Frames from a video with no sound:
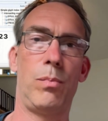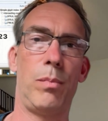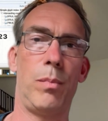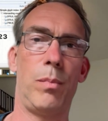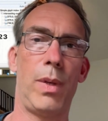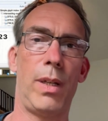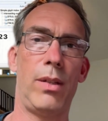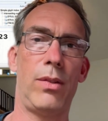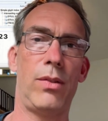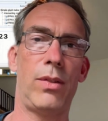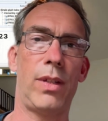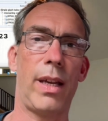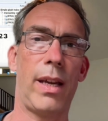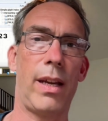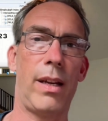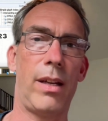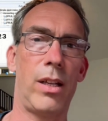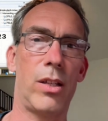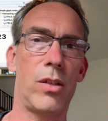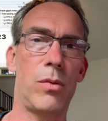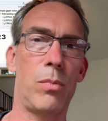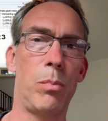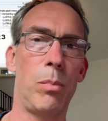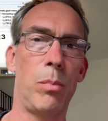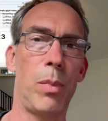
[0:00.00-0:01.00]

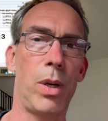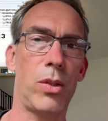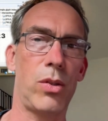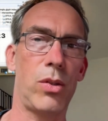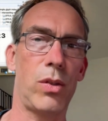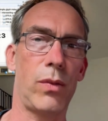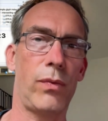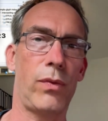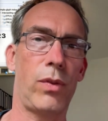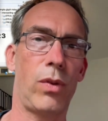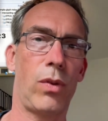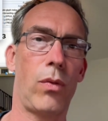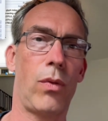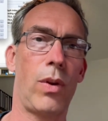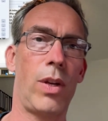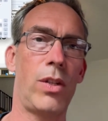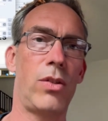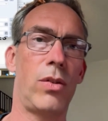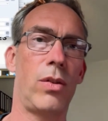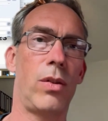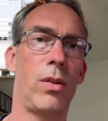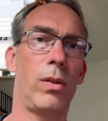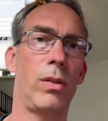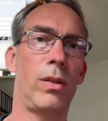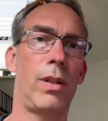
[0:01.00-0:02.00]
maintain as much of the
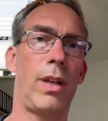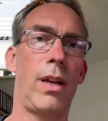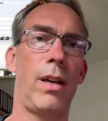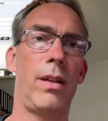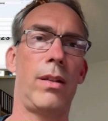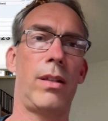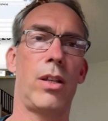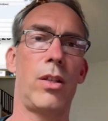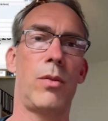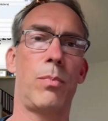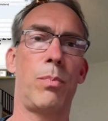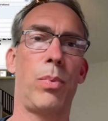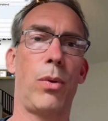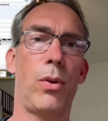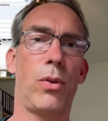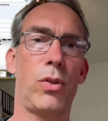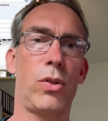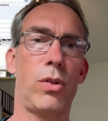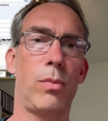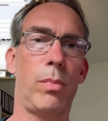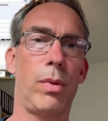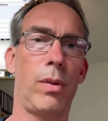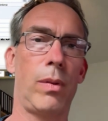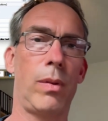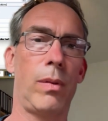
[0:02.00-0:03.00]
original data as
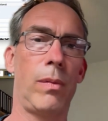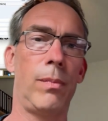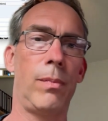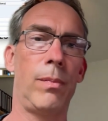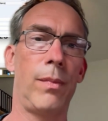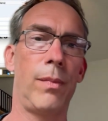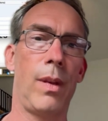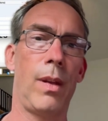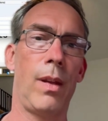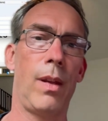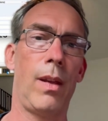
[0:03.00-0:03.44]
possible.